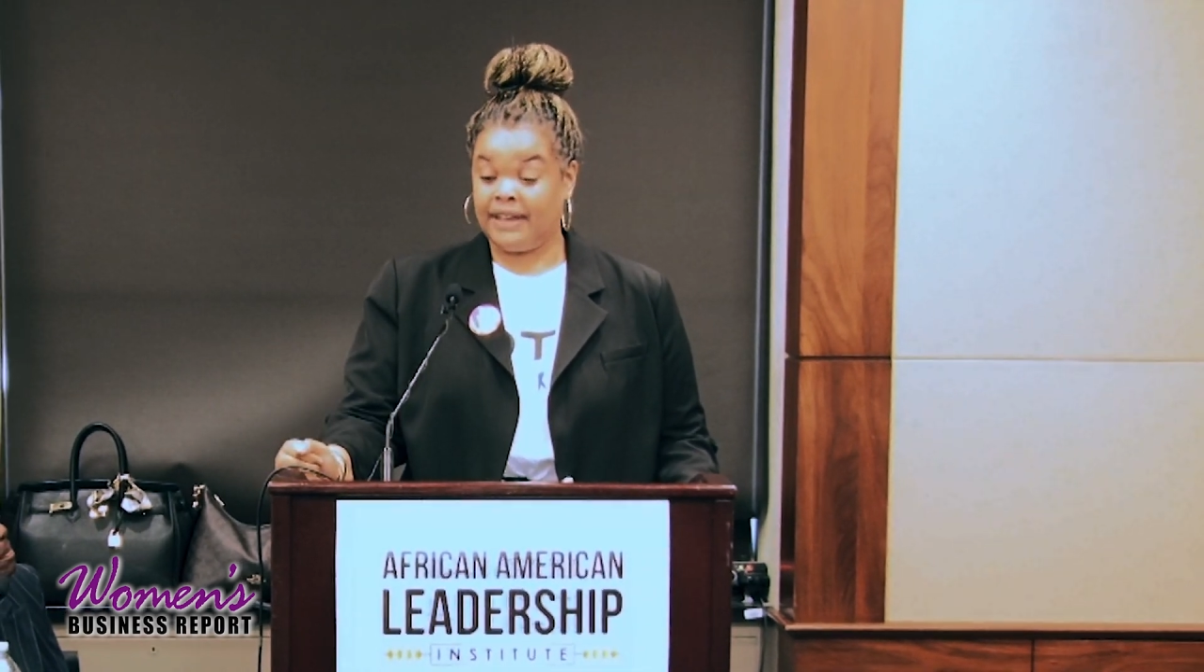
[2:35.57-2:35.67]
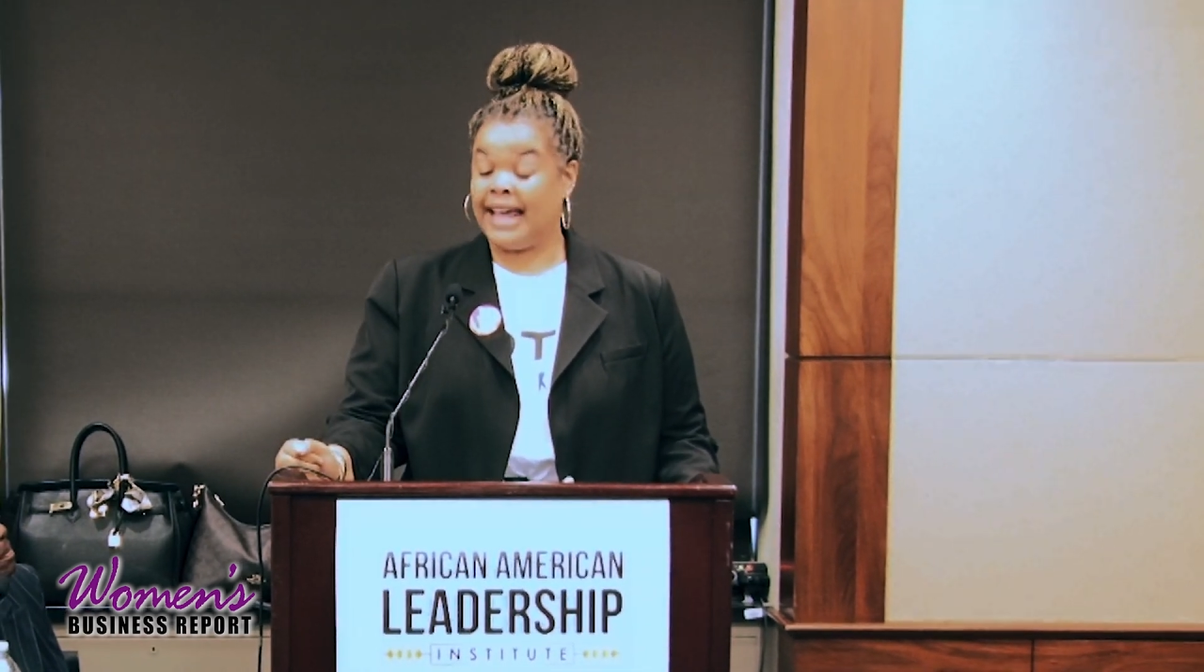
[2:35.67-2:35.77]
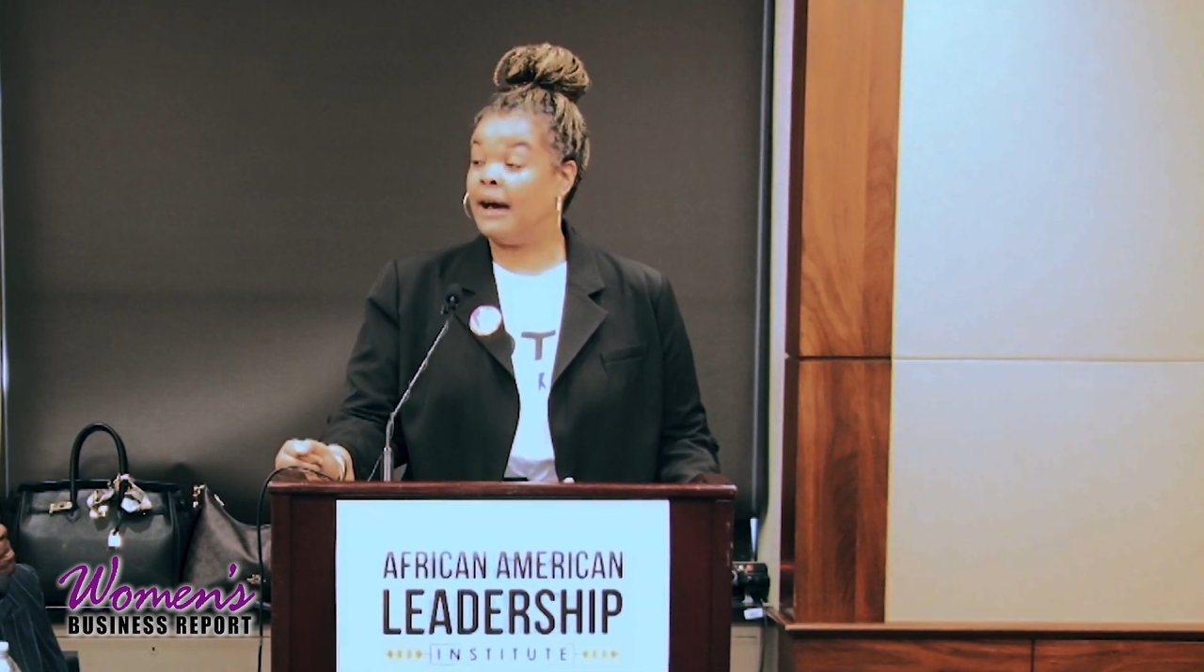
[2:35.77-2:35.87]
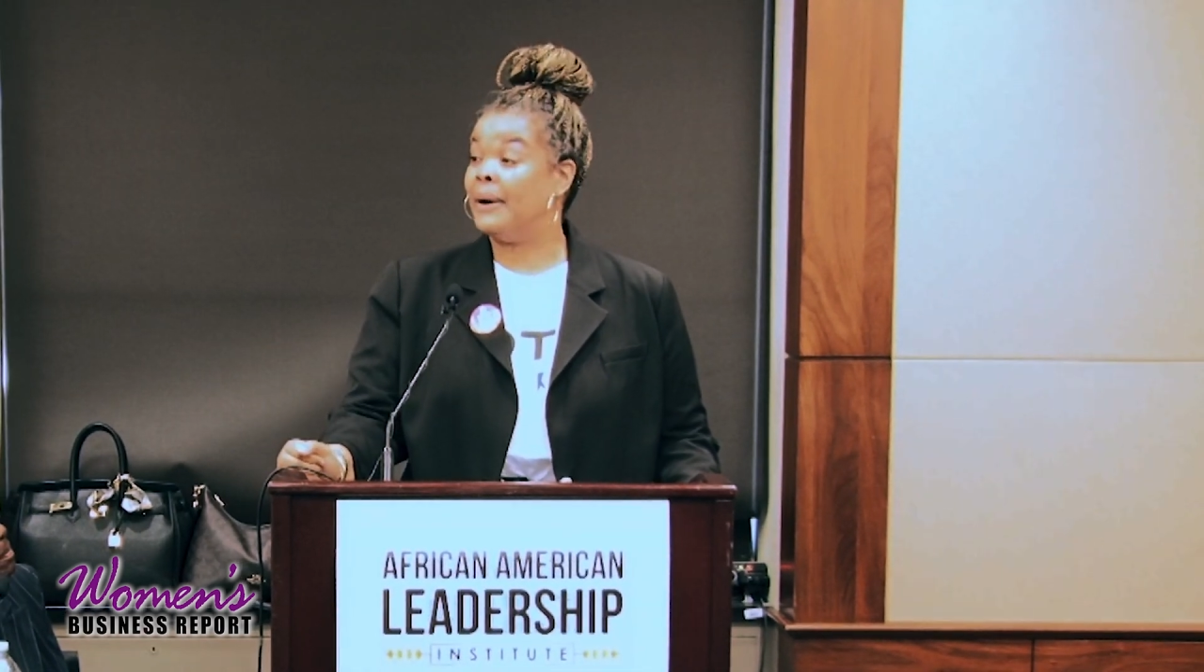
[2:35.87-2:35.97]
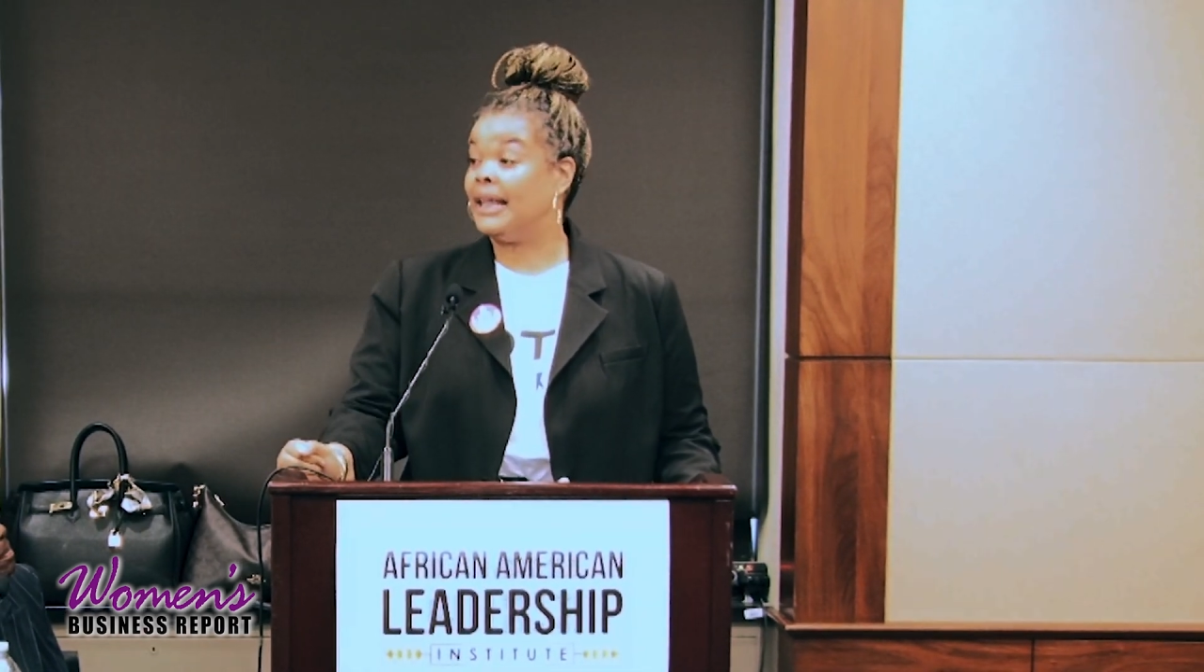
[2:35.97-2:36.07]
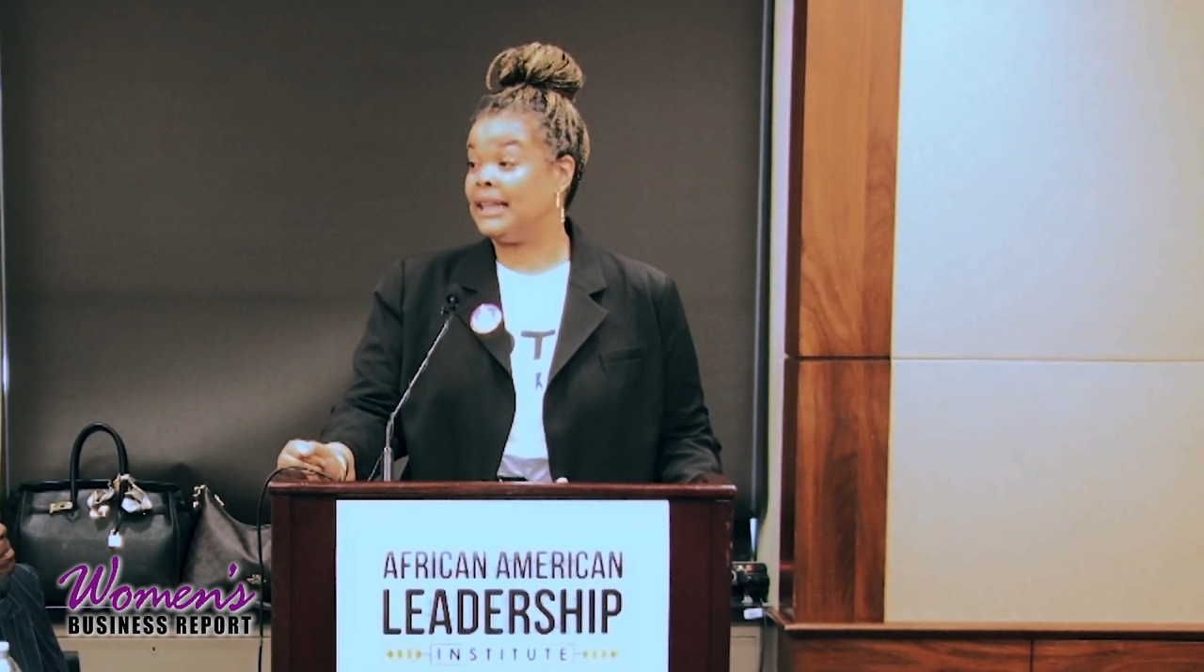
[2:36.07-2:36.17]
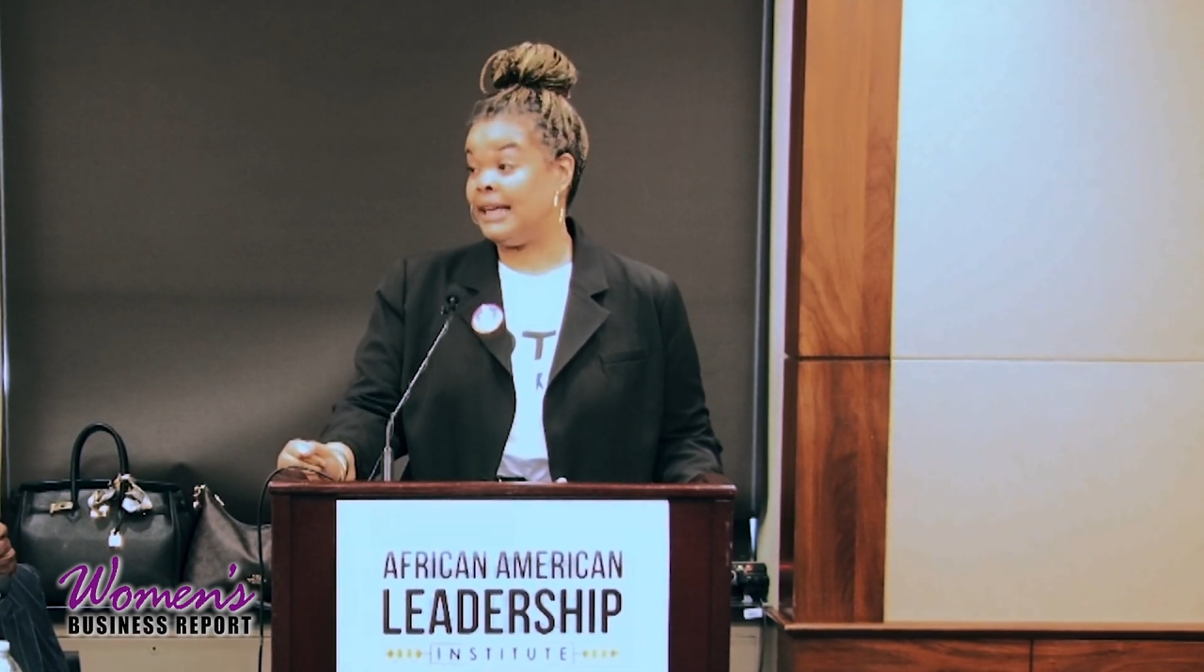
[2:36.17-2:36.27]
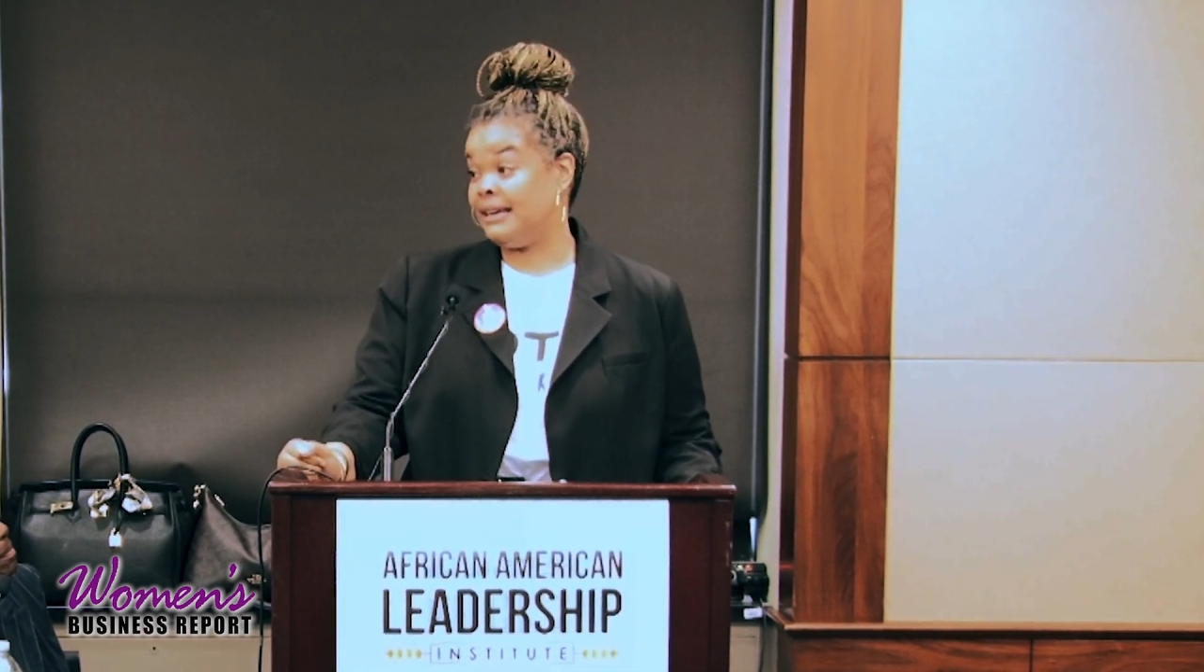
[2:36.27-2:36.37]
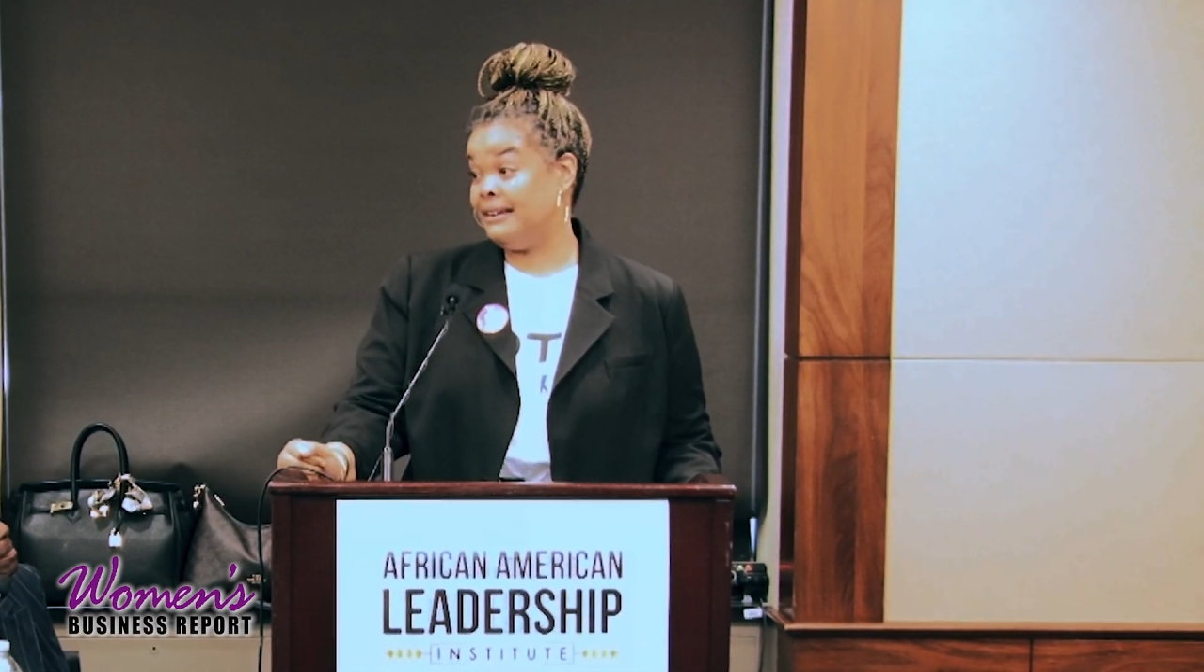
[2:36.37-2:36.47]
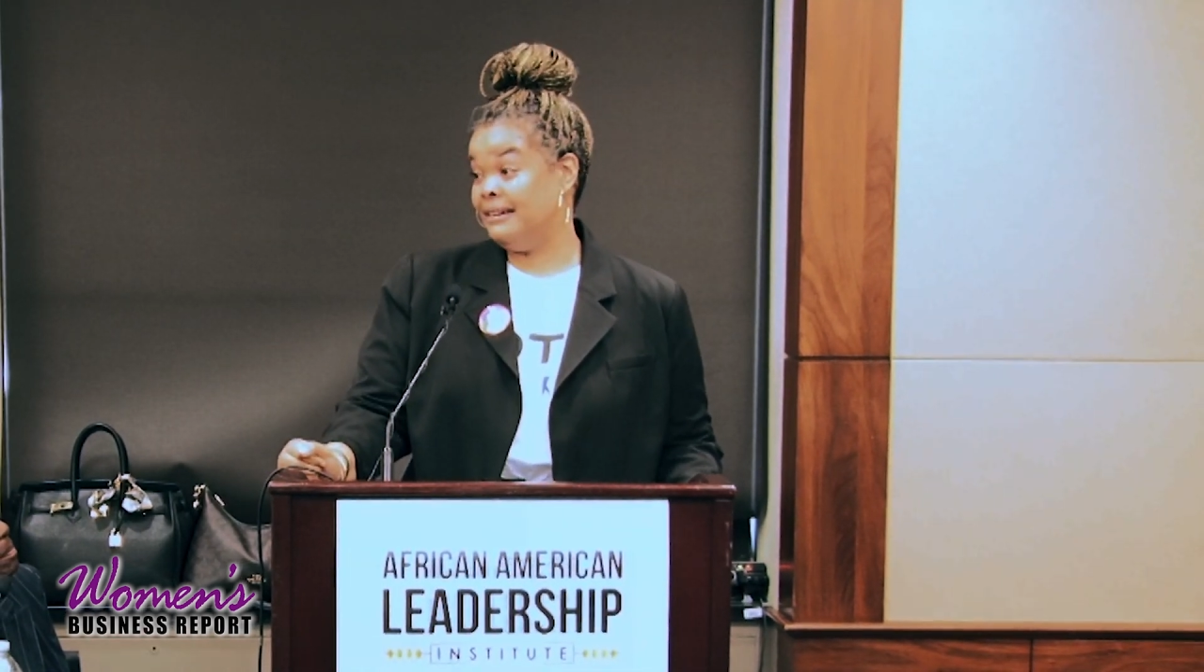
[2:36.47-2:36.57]
and how I
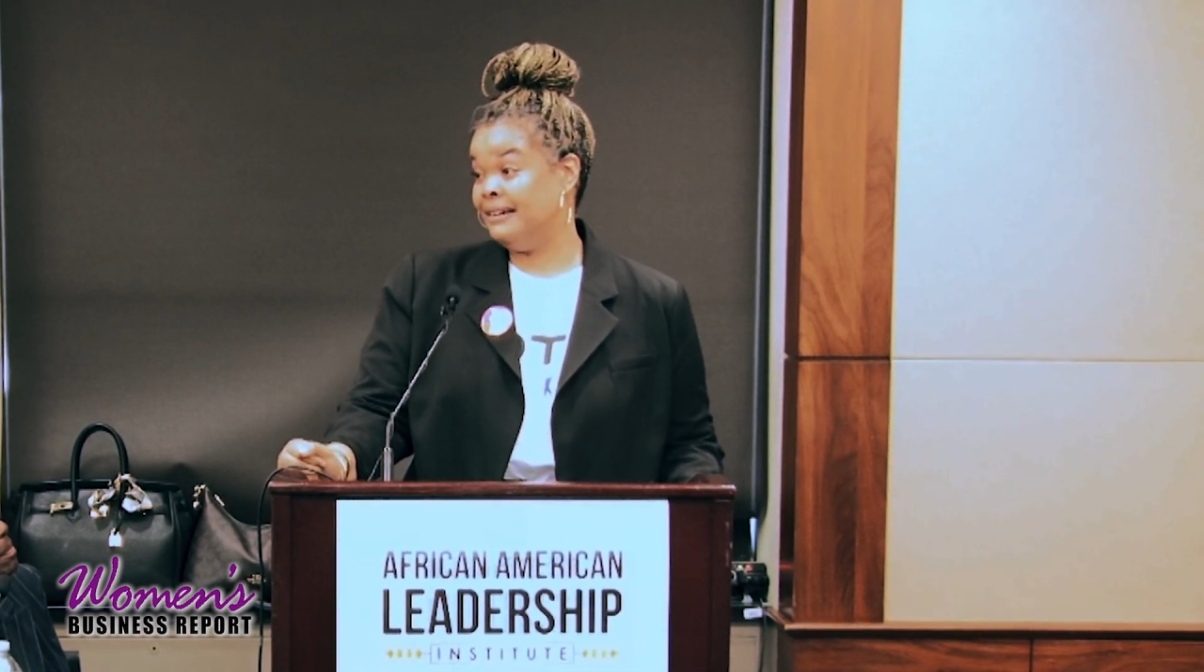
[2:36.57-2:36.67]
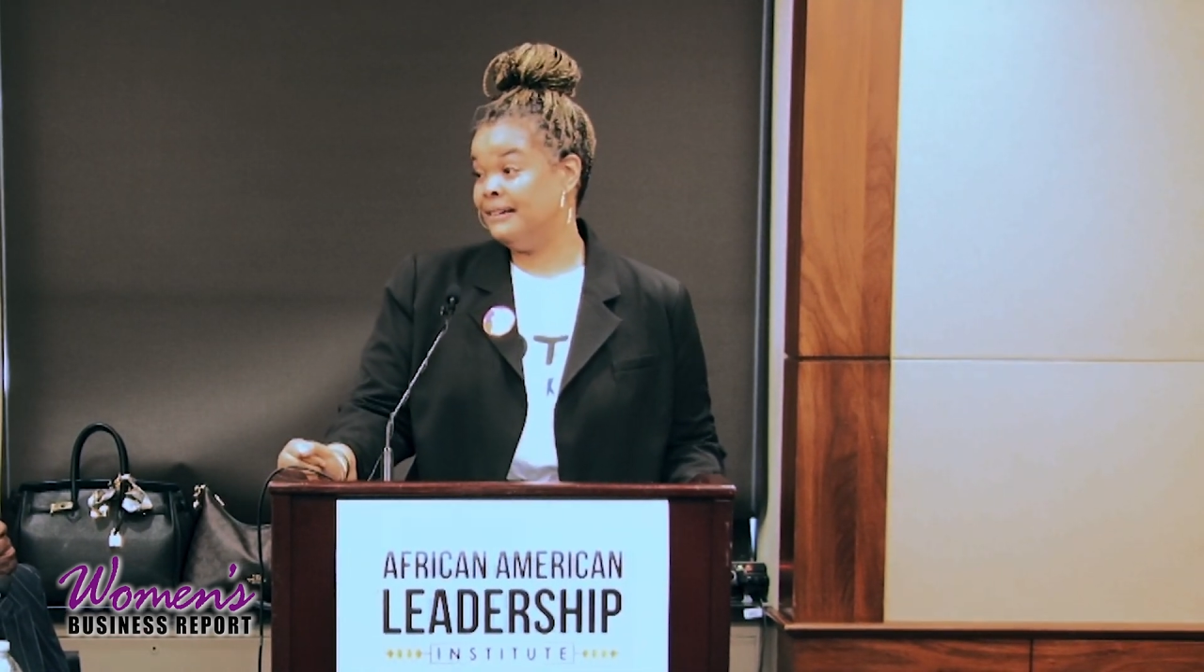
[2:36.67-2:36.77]
lead,